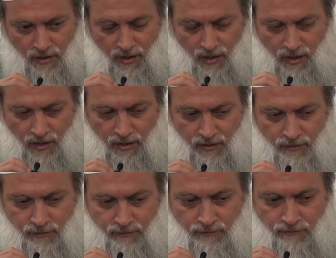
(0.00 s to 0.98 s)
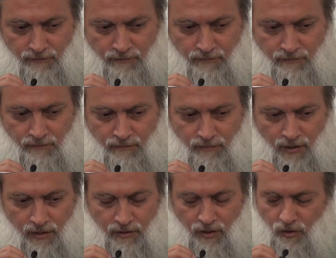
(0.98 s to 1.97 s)

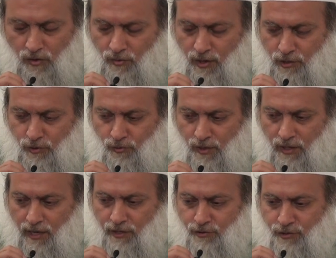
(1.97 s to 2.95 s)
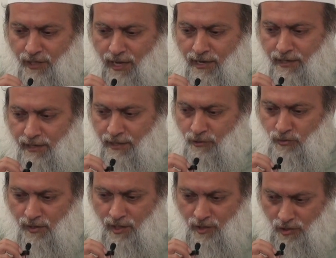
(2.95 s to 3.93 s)
And the only way to really understand it is
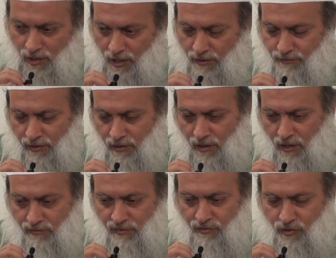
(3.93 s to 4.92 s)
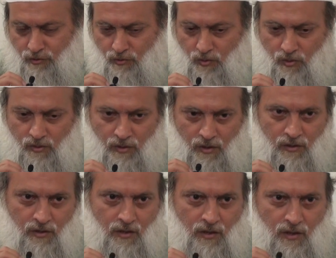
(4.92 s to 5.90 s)
with His love and the love of Rasulullah
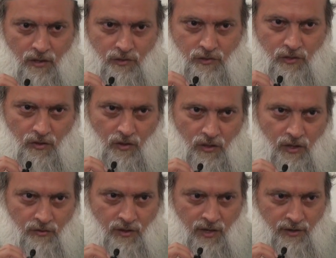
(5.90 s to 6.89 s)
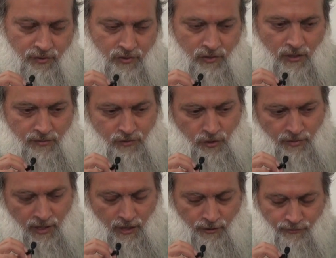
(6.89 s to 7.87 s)
sallallahu alaihi wasallam. So
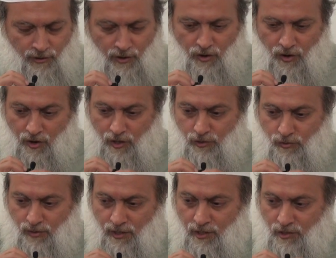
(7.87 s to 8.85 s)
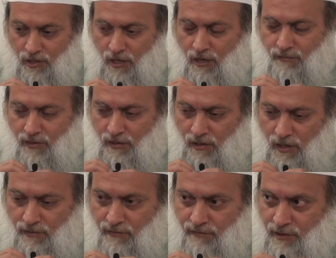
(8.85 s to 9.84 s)
may He fill our hearts with His love and the
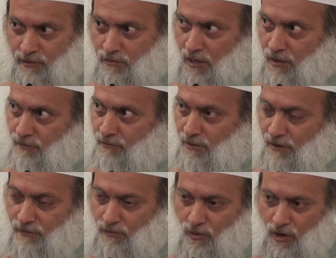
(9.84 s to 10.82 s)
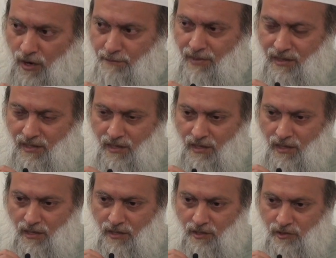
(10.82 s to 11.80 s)
love of His beloved Prophet Muhammad
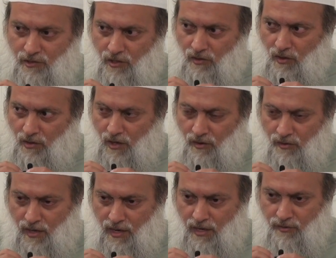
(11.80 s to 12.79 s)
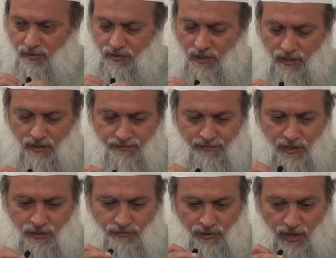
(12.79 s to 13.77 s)
sallallahu alaihi wasallam,
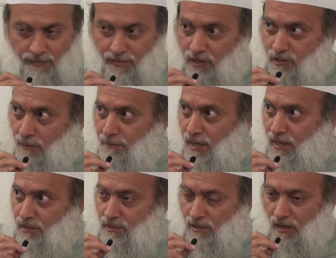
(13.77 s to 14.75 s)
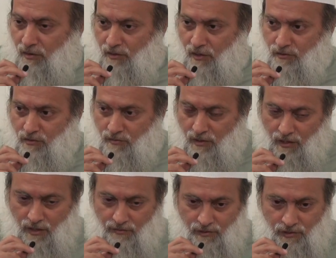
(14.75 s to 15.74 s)
his family, his companions, and all of those whom they
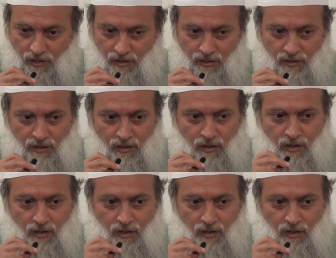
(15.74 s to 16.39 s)
love, inshallah.